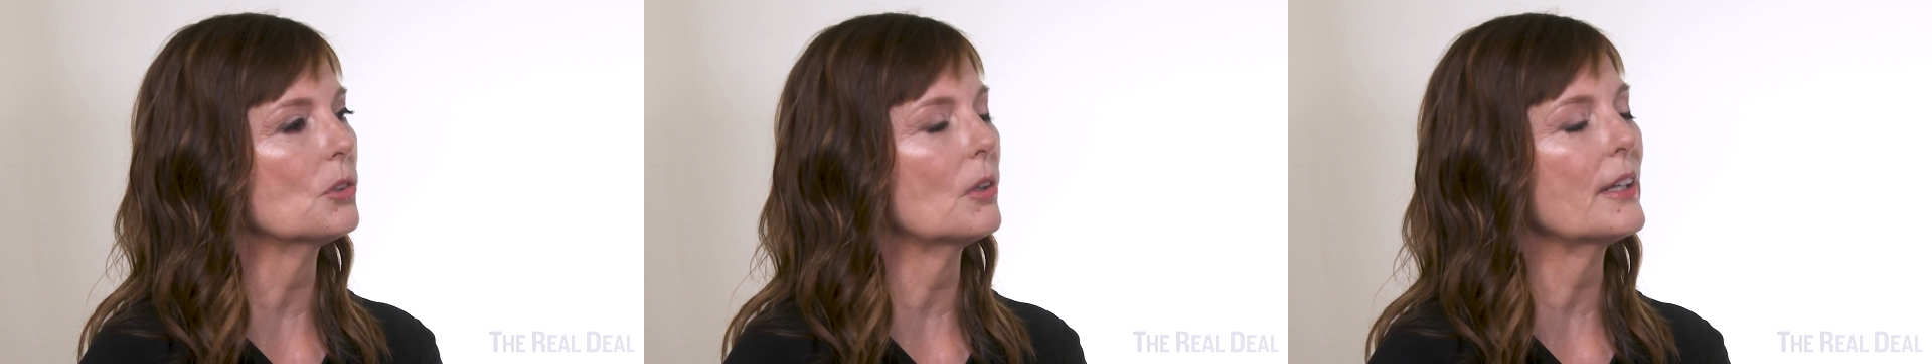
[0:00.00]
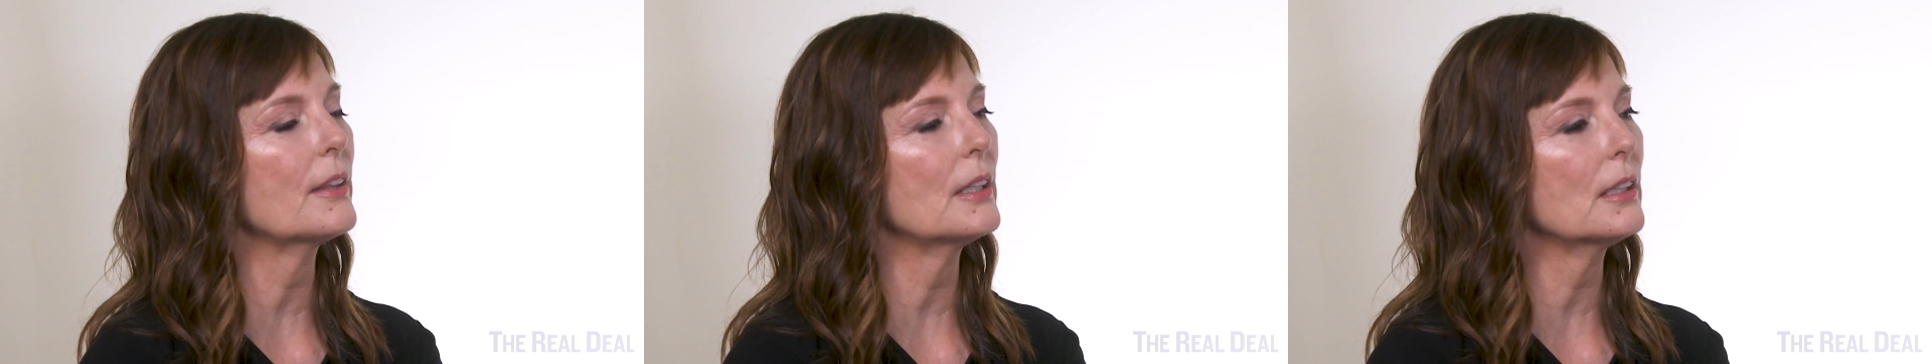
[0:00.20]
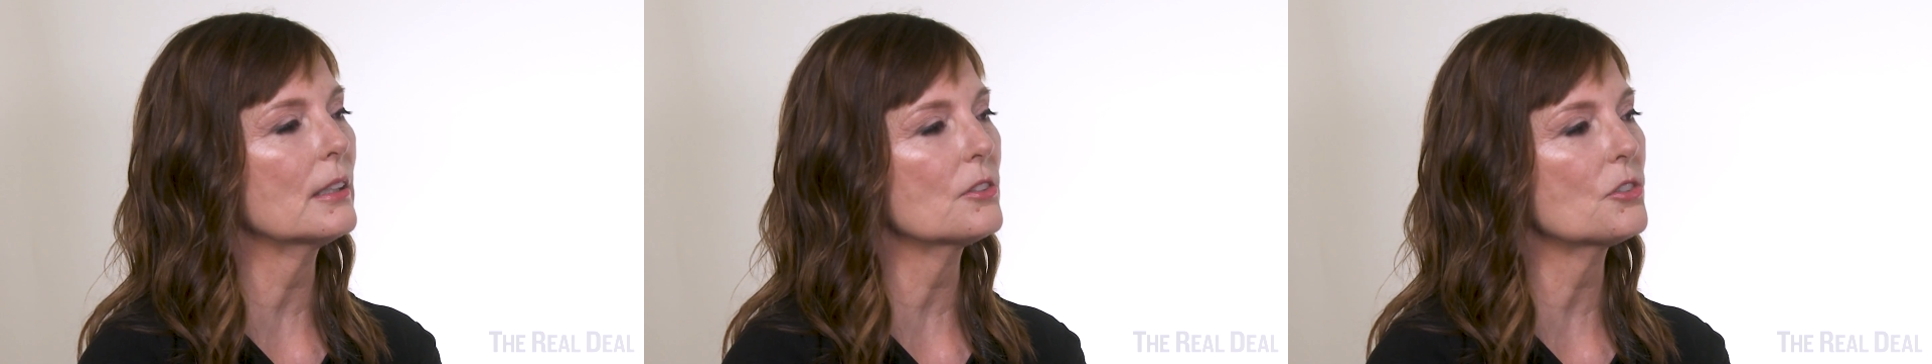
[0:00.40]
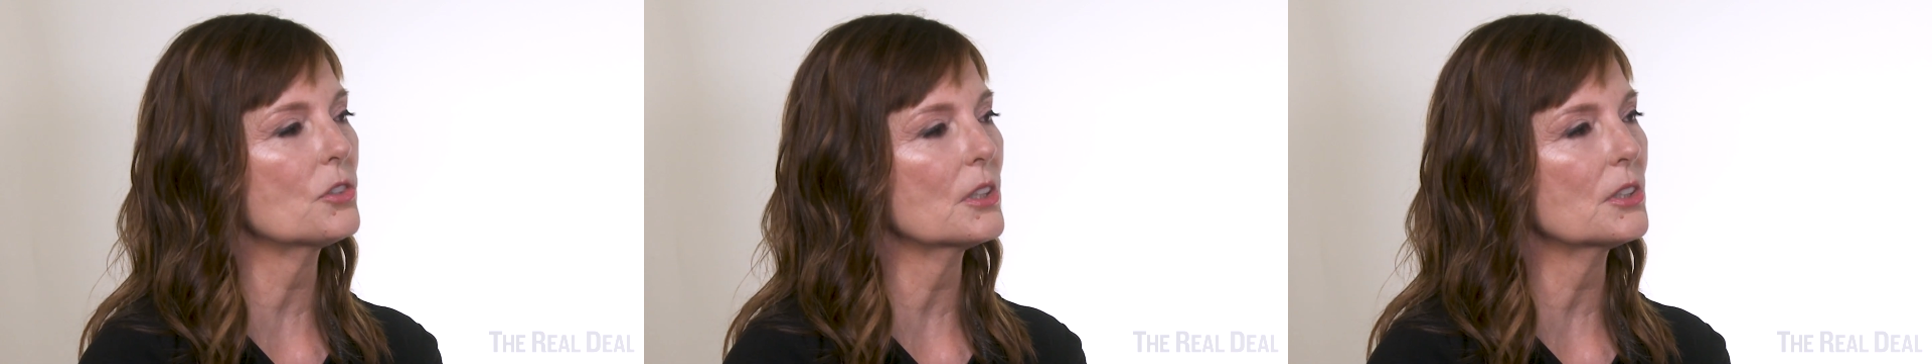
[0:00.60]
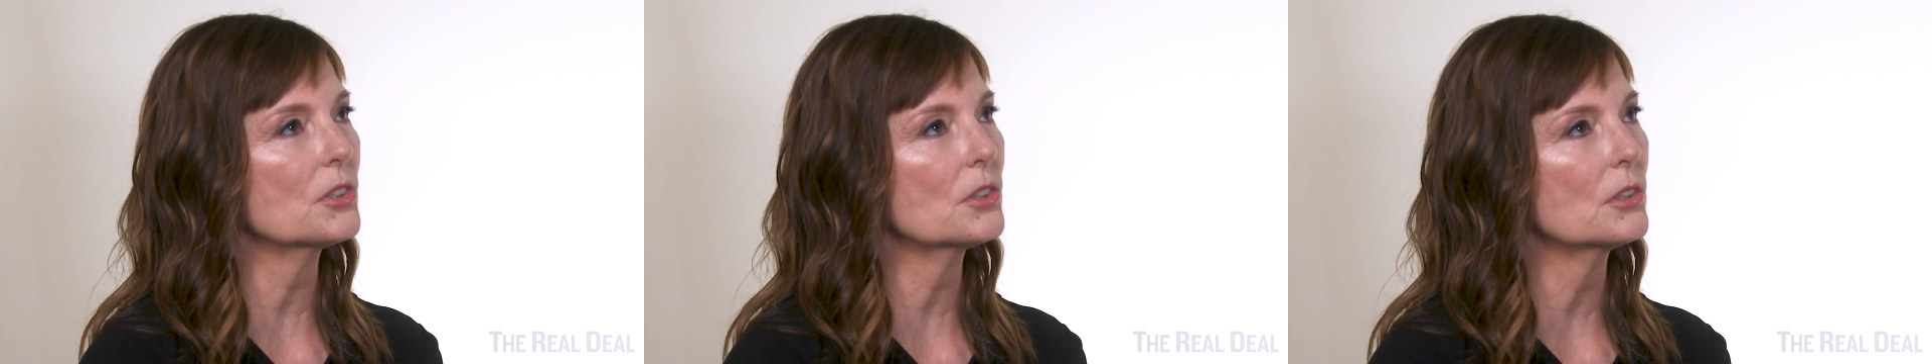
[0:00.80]
So I think
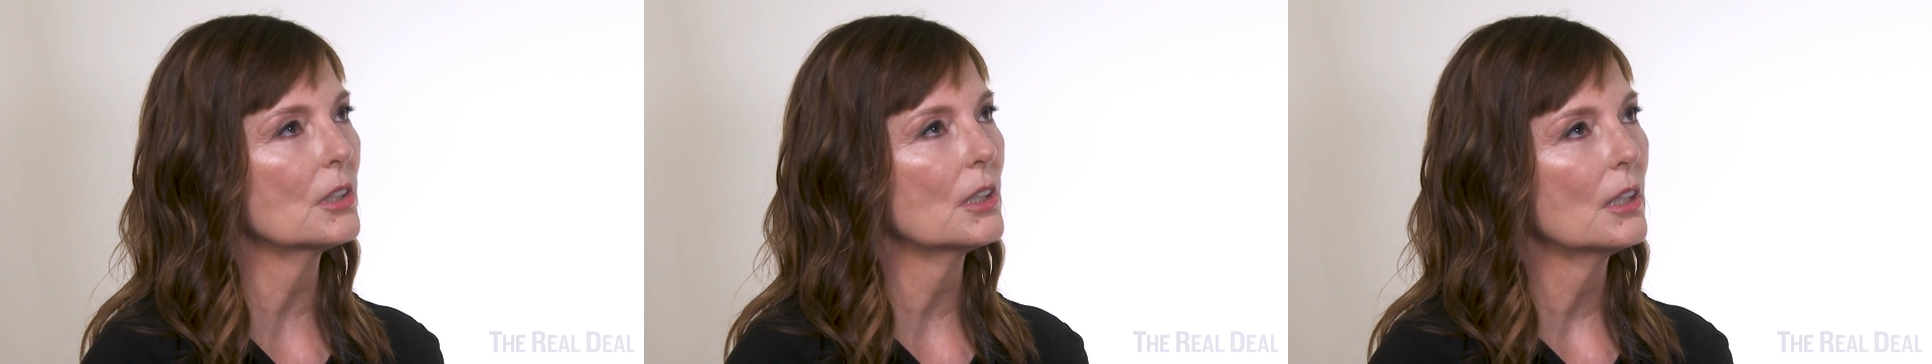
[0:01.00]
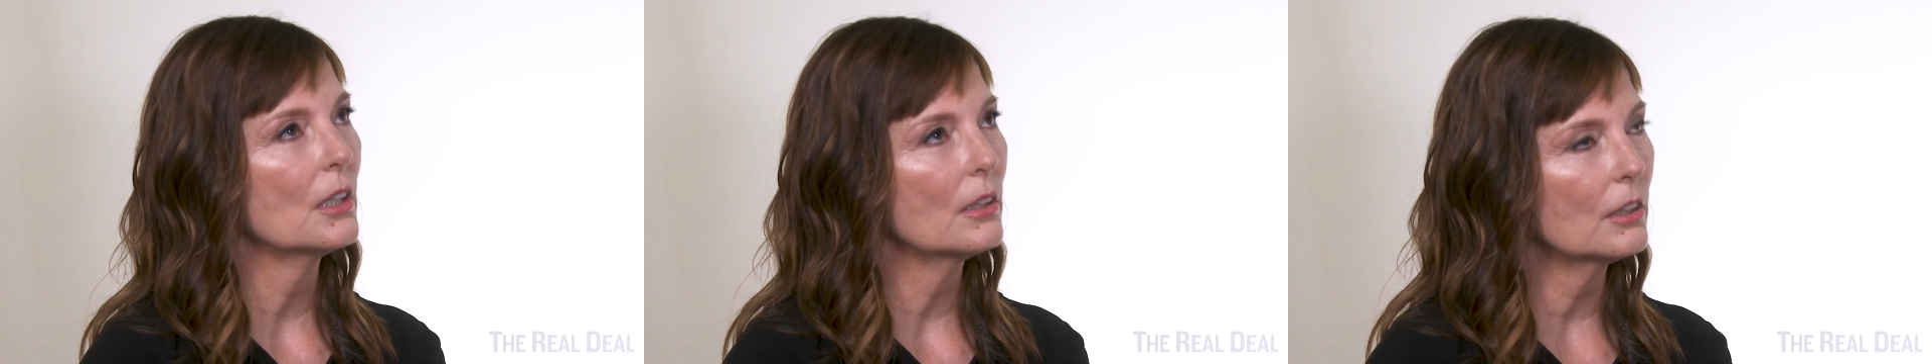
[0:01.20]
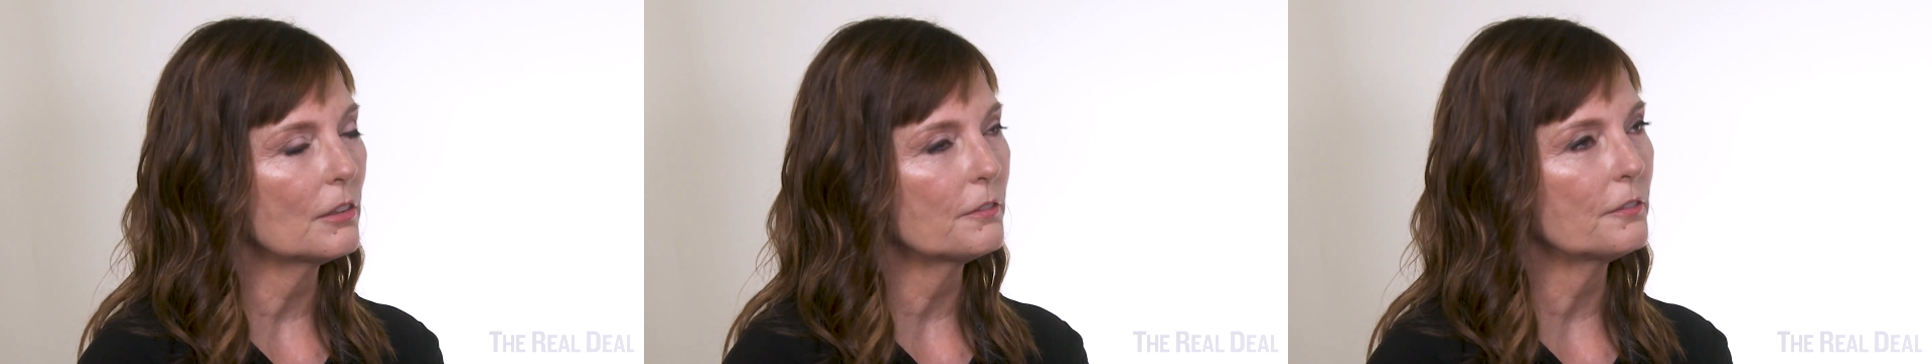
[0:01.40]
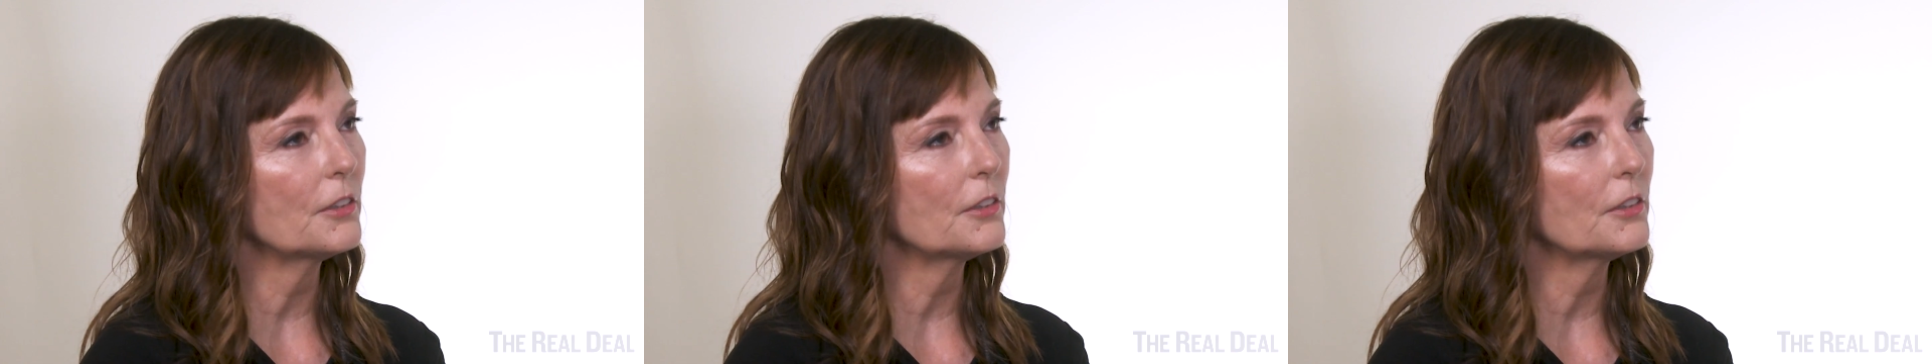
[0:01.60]
it's just the